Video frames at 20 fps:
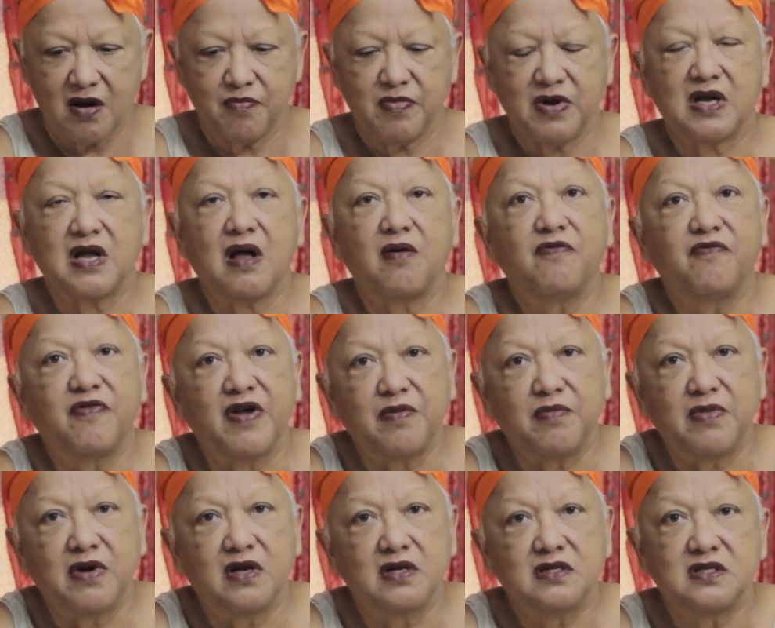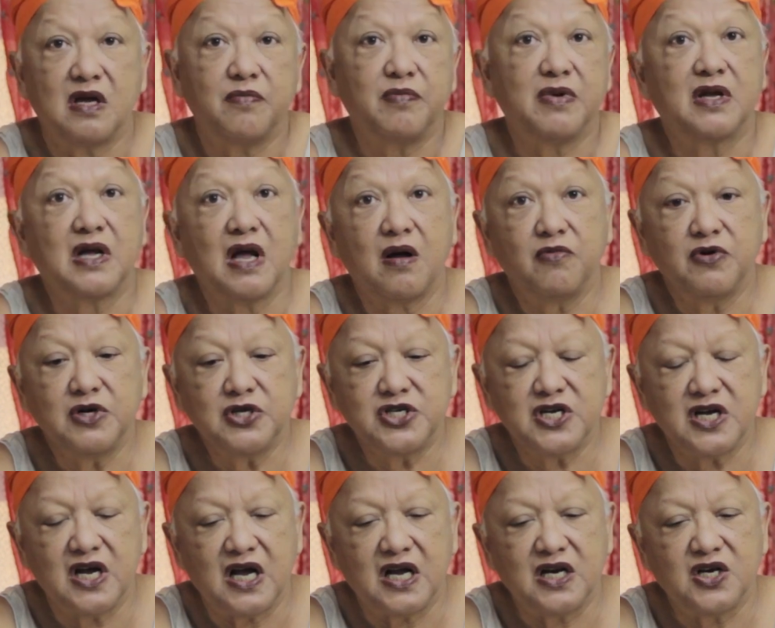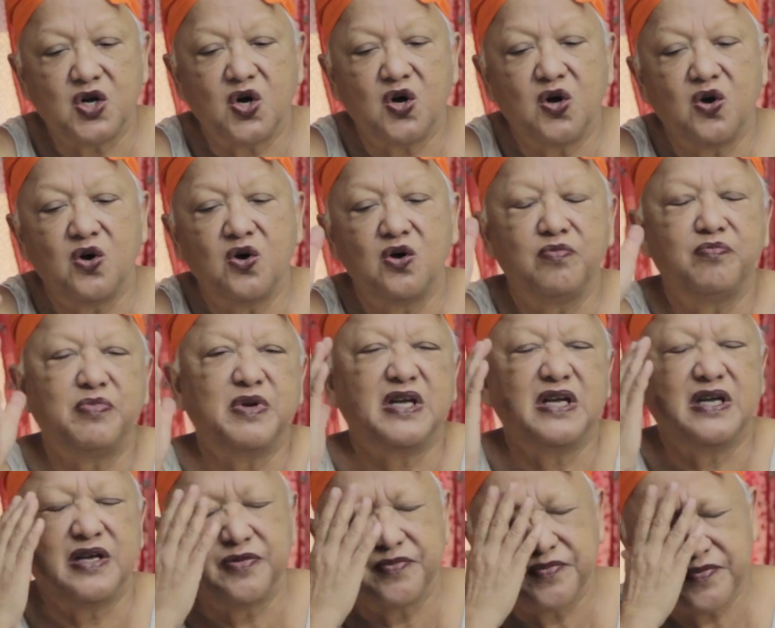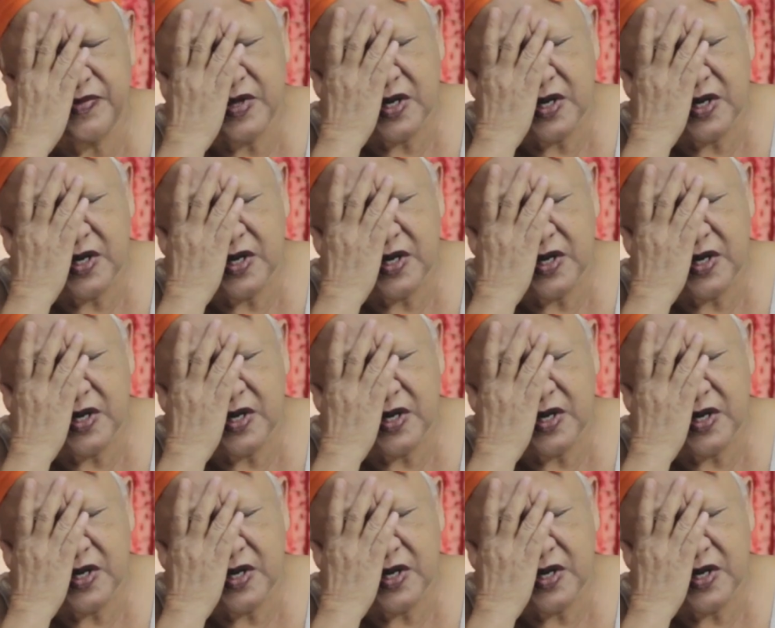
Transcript: and become famous and become richer? Don't be